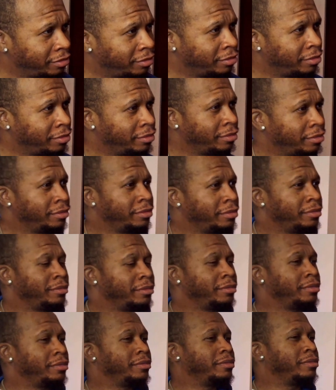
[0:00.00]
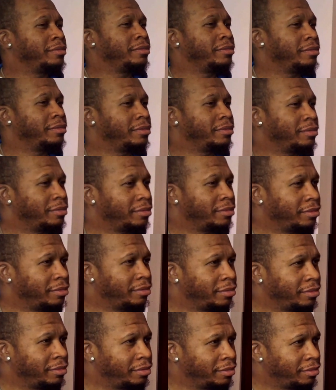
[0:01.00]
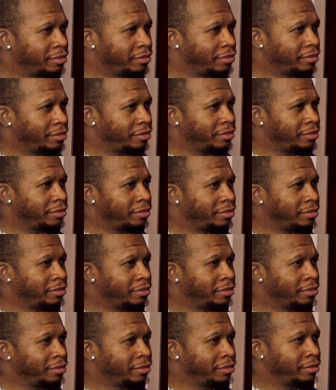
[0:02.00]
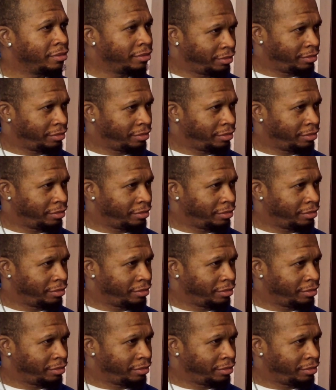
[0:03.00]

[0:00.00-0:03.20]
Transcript: [no speech]